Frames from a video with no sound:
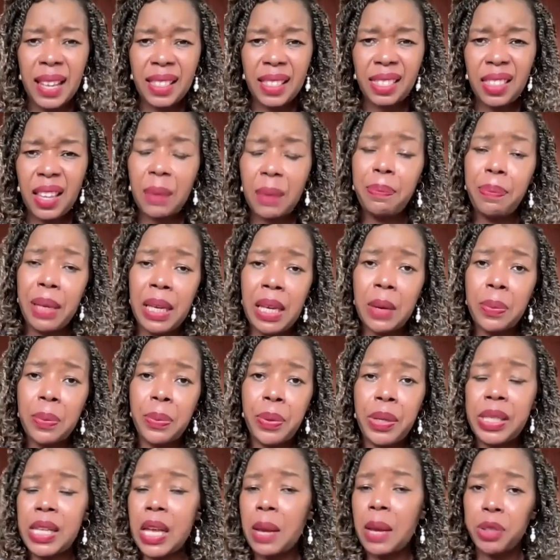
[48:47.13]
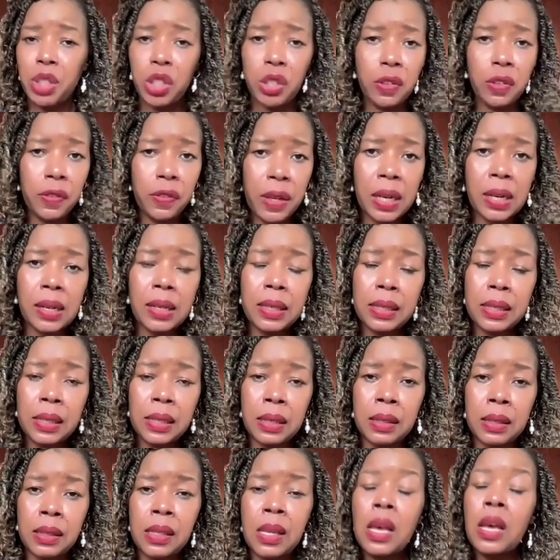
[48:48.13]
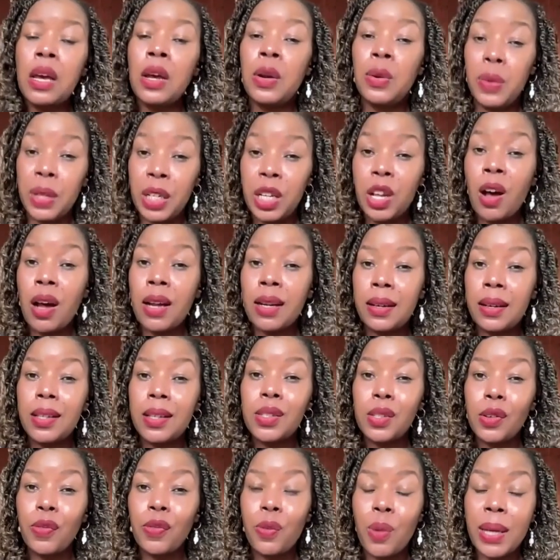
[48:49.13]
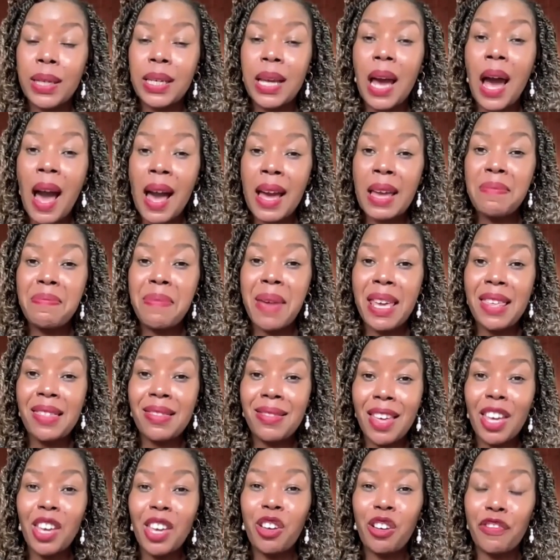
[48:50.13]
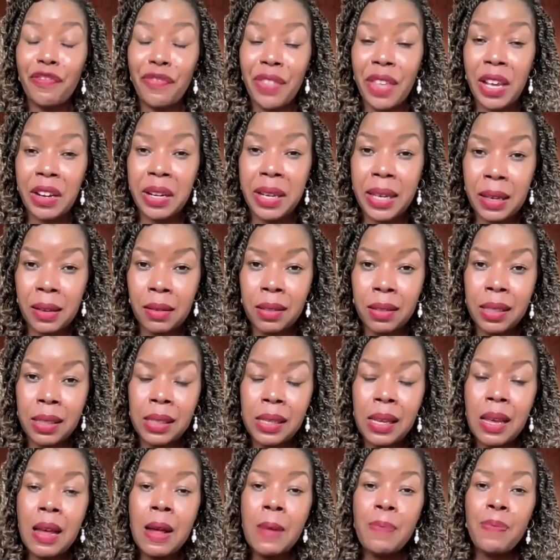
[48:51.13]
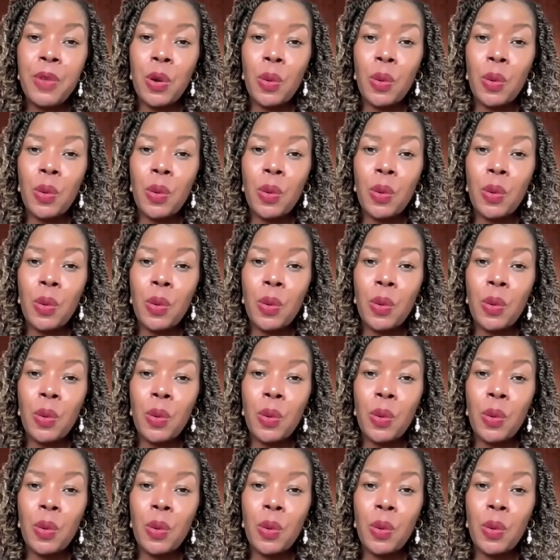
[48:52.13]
let there be a presumption of innocence, regardless of what I may think of their guilt.